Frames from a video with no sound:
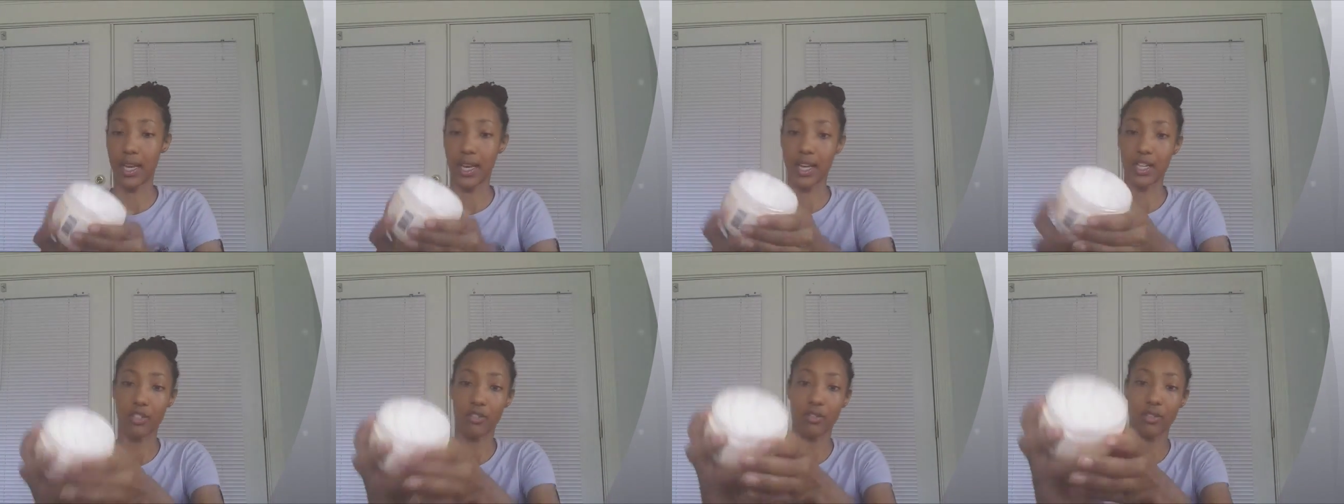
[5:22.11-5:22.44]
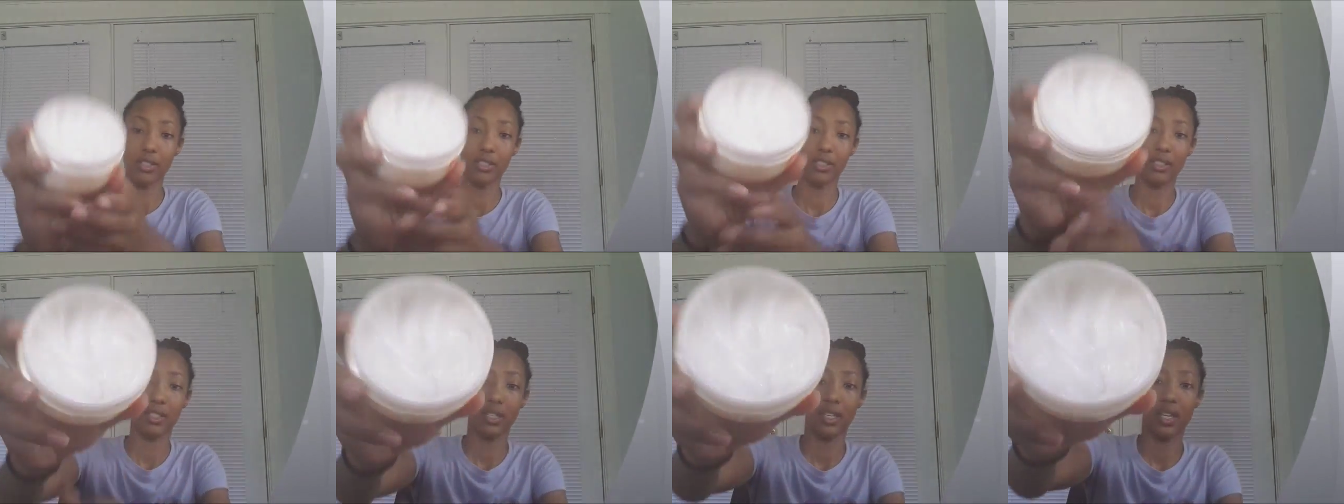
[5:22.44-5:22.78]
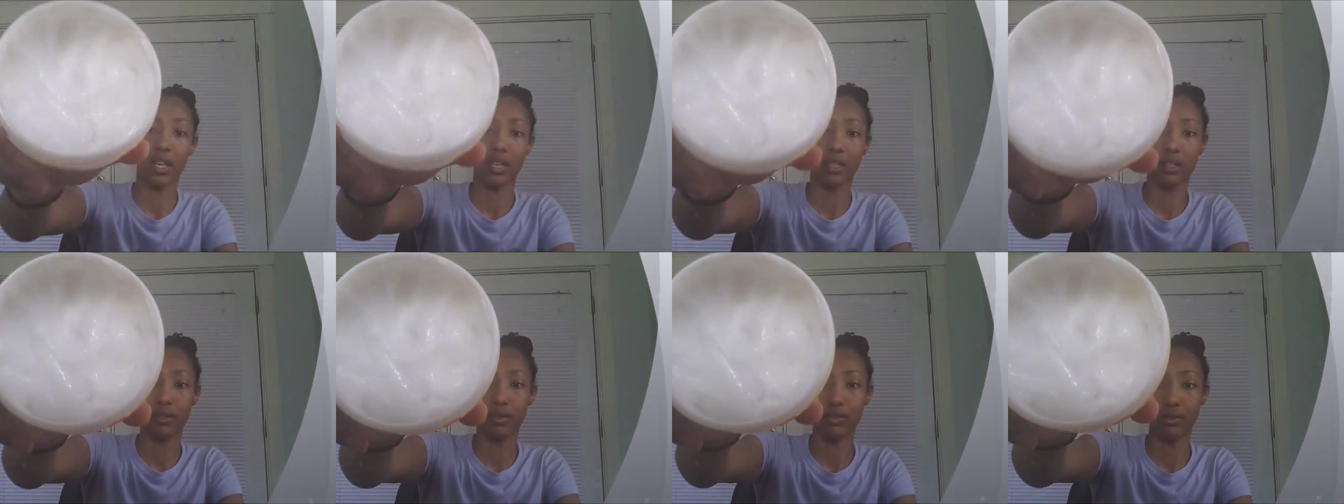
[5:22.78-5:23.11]
And as you can
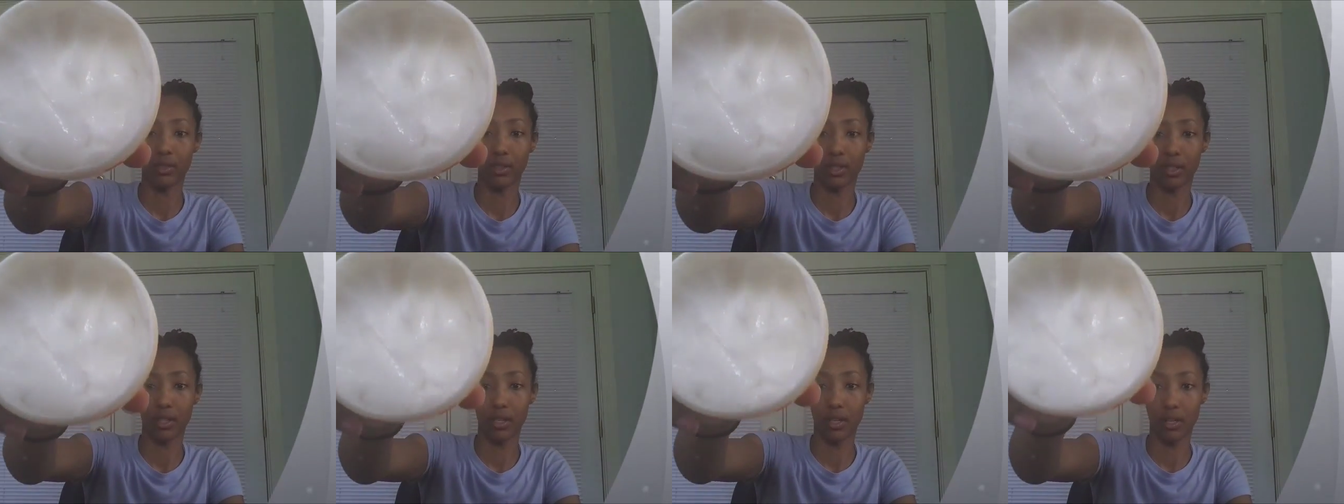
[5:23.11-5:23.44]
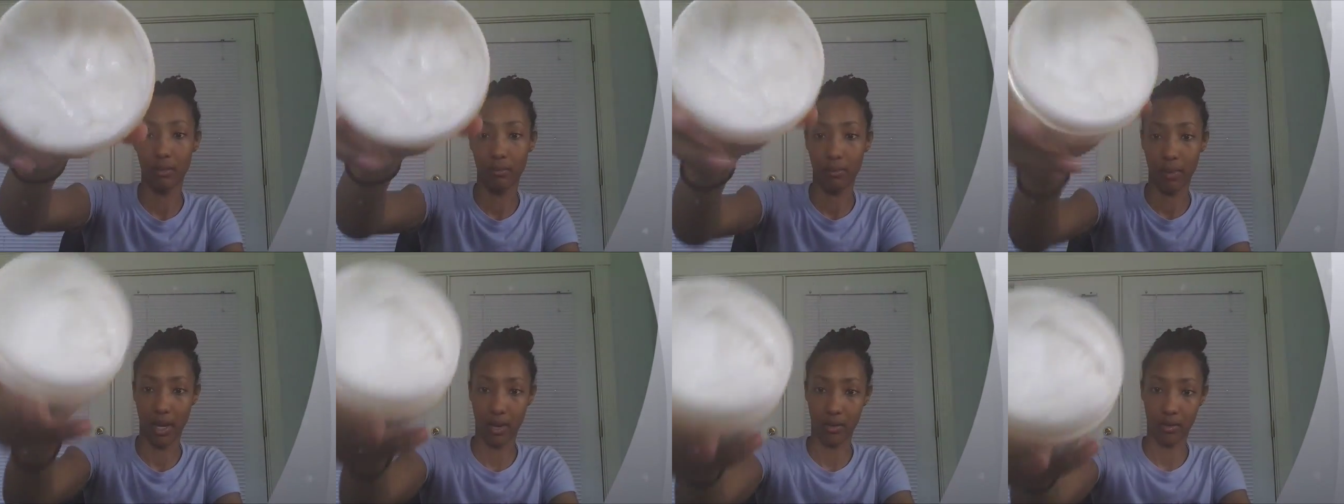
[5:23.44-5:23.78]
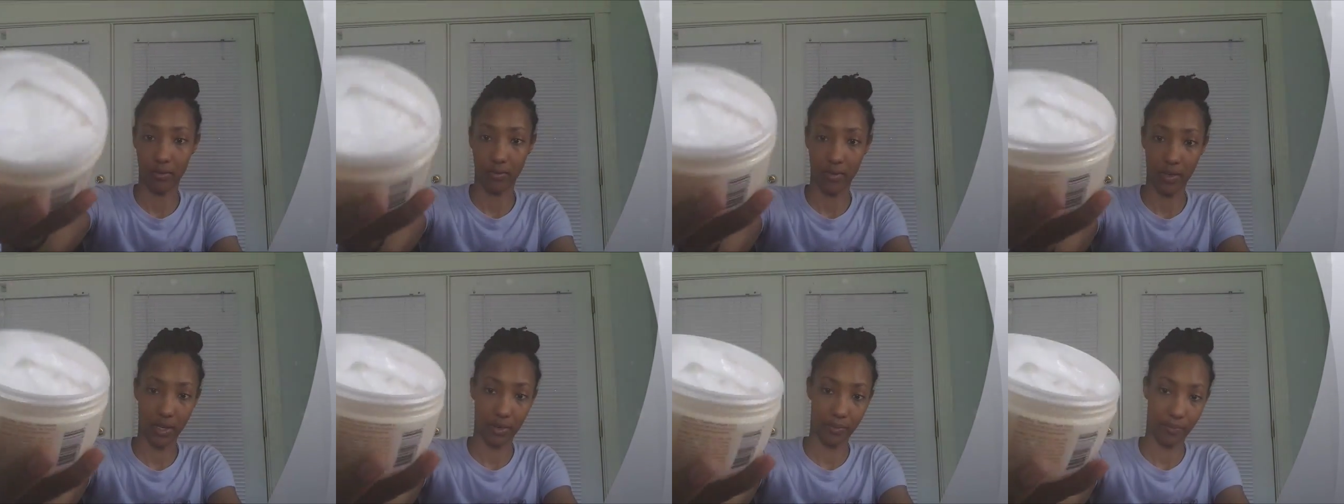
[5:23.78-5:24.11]
see, I used a good
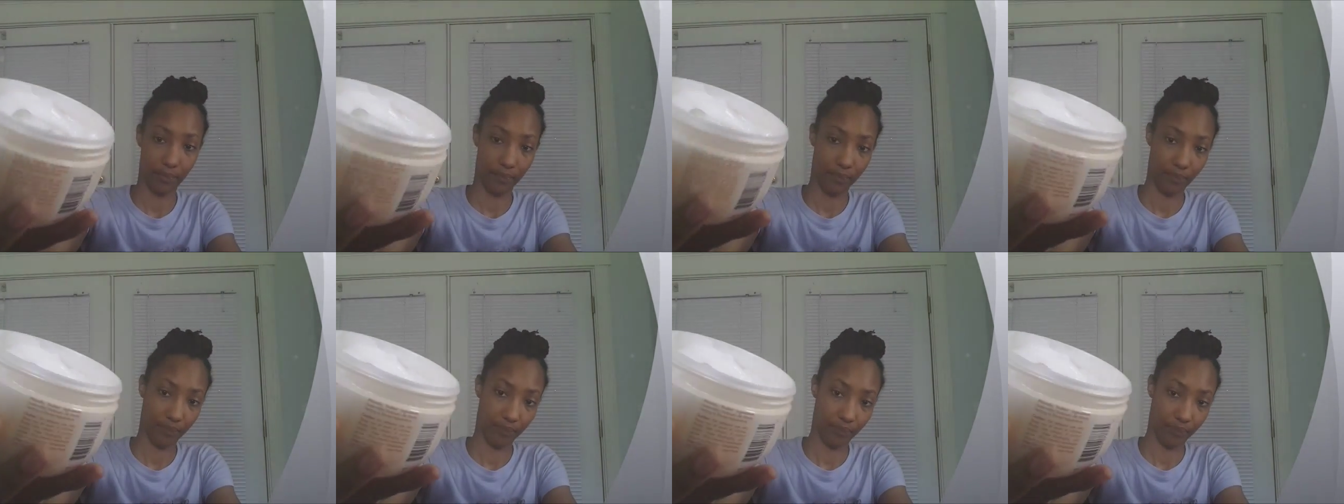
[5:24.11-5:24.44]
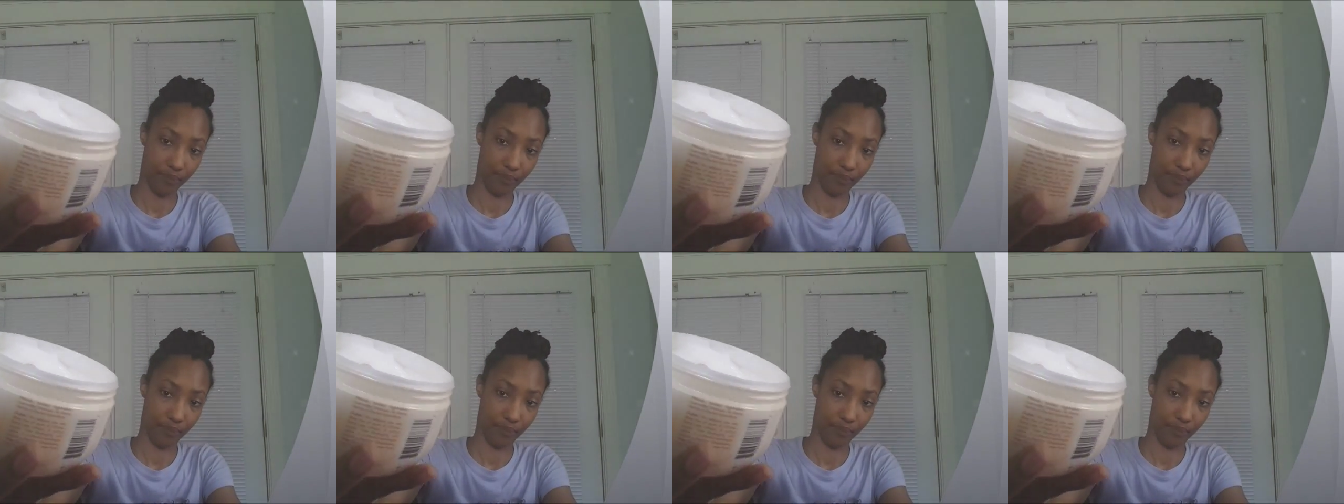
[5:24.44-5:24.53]
amount of it.